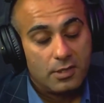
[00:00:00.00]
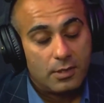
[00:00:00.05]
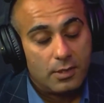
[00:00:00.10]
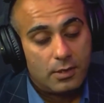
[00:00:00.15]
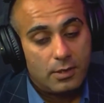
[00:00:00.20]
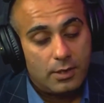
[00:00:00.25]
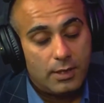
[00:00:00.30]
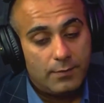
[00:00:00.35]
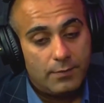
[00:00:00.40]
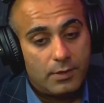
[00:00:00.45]

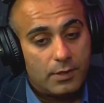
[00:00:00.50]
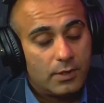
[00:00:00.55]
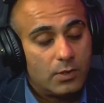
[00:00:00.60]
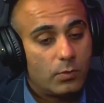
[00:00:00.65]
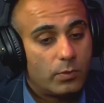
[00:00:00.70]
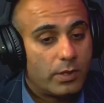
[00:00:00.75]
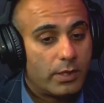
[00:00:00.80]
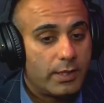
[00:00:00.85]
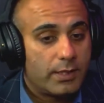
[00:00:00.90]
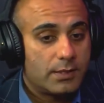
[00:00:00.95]
even
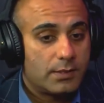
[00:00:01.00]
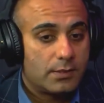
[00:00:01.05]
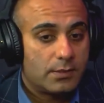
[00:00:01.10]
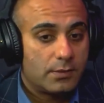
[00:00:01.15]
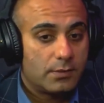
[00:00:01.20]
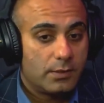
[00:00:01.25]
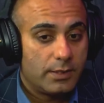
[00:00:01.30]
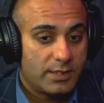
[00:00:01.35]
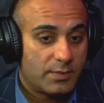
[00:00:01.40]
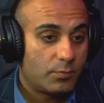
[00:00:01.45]
otherwise,
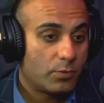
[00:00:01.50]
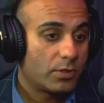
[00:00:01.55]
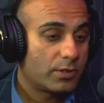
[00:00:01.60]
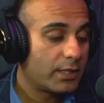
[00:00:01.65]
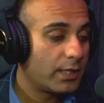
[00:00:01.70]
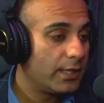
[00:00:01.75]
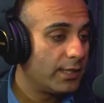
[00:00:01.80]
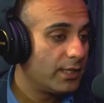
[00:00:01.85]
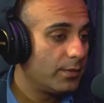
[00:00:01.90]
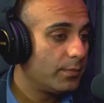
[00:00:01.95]
there's
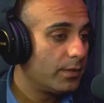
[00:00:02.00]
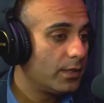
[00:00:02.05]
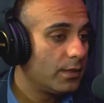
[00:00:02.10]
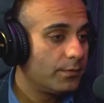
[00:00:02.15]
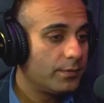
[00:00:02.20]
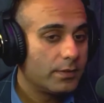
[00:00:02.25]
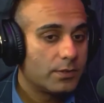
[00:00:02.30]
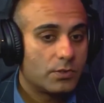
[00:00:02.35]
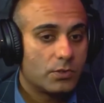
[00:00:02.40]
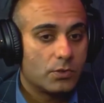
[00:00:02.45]
mortality
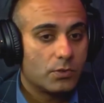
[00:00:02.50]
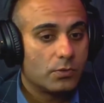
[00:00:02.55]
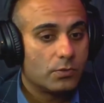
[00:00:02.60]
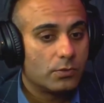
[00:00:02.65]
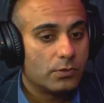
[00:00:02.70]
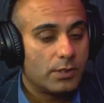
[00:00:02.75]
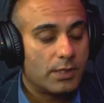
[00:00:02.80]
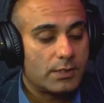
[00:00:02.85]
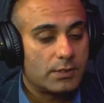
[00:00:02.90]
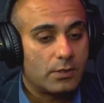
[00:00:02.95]
benefits. So
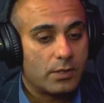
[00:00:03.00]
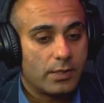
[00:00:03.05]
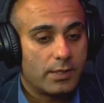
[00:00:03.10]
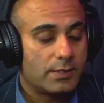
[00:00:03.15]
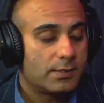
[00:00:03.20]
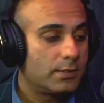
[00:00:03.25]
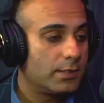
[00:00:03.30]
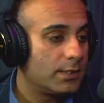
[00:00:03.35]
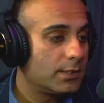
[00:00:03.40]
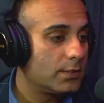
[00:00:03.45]
as long as
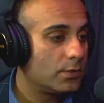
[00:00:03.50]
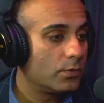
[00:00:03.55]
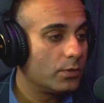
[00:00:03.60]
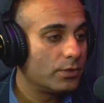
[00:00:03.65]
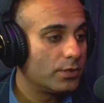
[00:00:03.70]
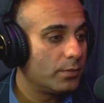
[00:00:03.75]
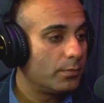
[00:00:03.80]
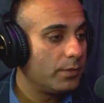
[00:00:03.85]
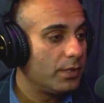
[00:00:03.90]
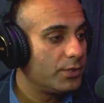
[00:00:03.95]
there's no other
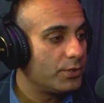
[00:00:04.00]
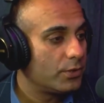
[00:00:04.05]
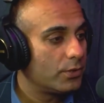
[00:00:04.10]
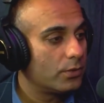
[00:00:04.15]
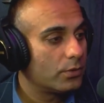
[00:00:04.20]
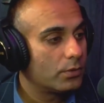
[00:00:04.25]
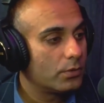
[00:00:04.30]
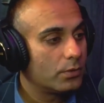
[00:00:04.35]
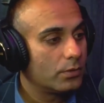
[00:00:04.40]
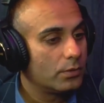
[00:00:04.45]
major,
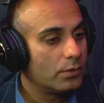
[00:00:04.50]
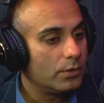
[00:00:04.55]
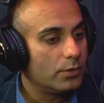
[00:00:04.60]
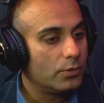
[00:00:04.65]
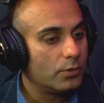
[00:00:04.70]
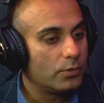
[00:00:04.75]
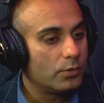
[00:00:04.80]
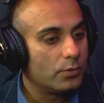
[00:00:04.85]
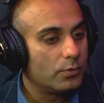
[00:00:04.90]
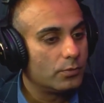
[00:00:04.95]

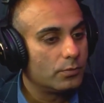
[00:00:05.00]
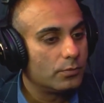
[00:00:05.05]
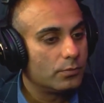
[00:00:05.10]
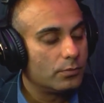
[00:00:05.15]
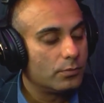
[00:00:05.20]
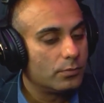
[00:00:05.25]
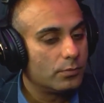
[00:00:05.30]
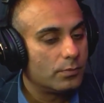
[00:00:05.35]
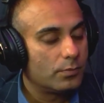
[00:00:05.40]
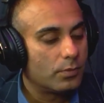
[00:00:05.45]

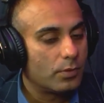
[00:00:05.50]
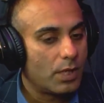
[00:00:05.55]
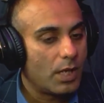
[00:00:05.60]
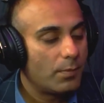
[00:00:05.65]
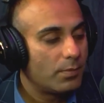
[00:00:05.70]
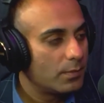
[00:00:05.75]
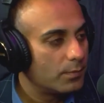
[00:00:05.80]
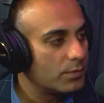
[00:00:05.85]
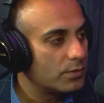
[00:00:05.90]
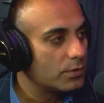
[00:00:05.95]

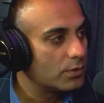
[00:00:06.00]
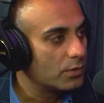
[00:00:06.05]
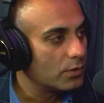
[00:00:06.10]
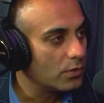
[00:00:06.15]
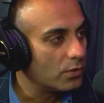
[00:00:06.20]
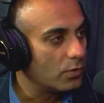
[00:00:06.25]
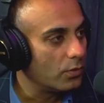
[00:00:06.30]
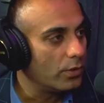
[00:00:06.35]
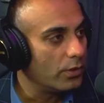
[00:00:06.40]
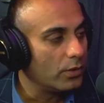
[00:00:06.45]
problems
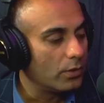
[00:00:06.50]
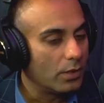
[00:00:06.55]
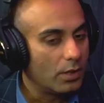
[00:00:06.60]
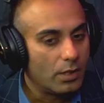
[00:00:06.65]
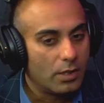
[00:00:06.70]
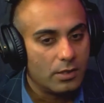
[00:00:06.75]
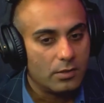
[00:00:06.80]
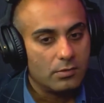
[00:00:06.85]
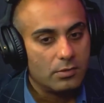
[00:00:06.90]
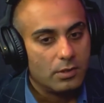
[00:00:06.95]
going
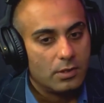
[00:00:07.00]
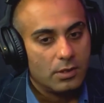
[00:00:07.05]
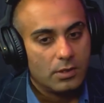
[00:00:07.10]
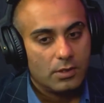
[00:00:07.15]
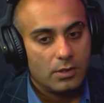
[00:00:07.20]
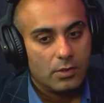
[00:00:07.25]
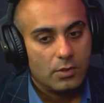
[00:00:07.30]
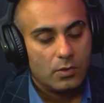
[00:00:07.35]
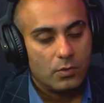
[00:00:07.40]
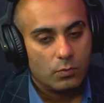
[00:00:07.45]
on,
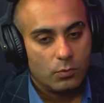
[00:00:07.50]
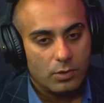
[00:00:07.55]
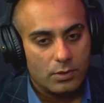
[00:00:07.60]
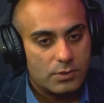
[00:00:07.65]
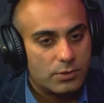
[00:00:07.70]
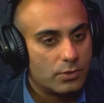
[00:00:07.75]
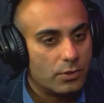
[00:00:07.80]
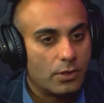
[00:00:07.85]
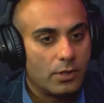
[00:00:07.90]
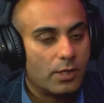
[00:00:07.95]
what's the
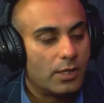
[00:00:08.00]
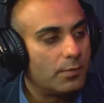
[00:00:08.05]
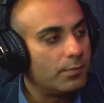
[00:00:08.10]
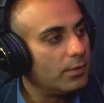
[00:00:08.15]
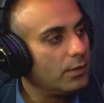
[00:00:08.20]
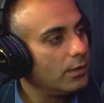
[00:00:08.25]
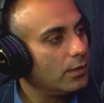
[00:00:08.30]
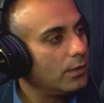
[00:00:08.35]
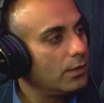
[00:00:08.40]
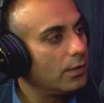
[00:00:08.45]
harm
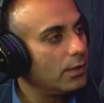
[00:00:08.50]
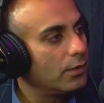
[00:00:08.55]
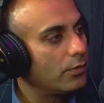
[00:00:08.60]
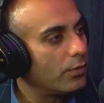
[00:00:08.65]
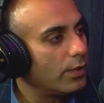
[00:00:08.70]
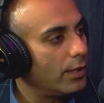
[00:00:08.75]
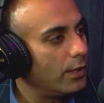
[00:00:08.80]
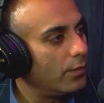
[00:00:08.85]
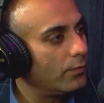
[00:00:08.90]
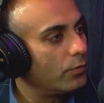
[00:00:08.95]
in a
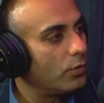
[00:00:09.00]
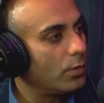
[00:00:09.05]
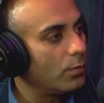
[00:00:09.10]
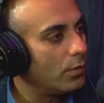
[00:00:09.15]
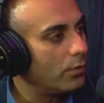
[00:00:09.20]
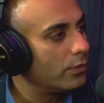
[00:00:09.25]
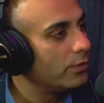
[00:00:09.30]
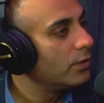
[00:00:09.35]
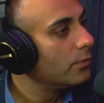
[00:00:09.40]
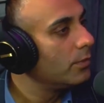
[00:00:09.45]
trial of normal
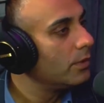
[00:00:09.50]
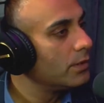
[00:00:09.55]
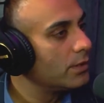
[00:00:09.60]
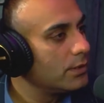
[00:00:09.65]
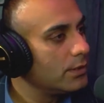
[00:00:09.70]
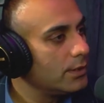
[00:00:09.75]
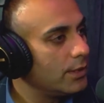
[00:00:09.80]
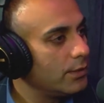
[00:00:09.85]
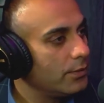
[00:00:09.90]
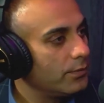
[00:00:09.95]
rhythm and see how
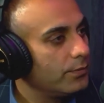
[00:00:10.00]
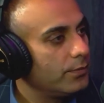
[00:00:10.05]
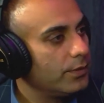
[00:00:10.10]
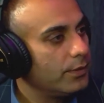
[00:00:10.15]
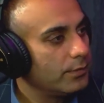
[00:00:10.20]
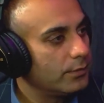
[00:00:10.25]
you feel?